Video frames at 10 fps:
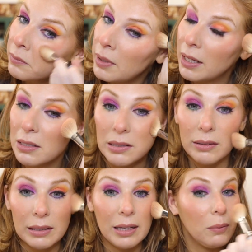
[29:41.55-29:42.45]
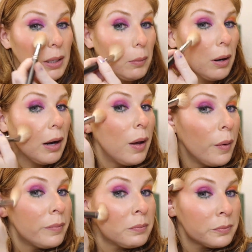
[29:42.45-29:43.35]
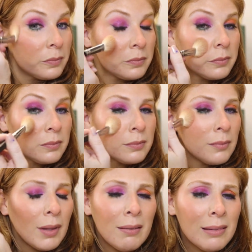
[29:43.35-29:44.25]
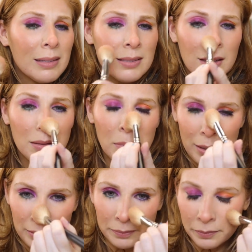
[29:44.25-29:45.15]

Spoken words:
Make us look like we were out in the sun a bit.